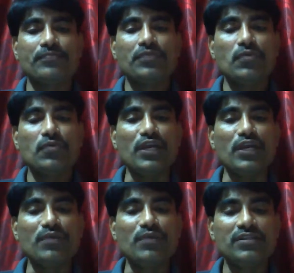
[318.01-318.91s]

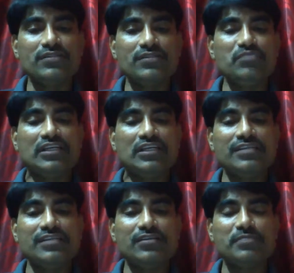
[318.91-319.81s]
Whenever the subject is
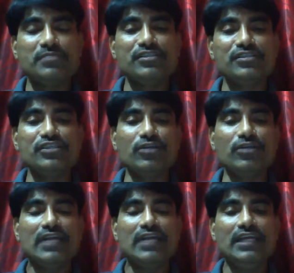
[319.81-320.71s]
third person singular
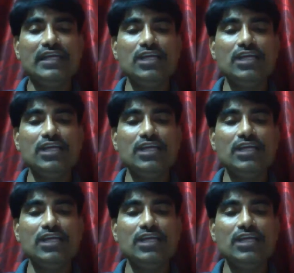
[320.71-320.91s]
like he,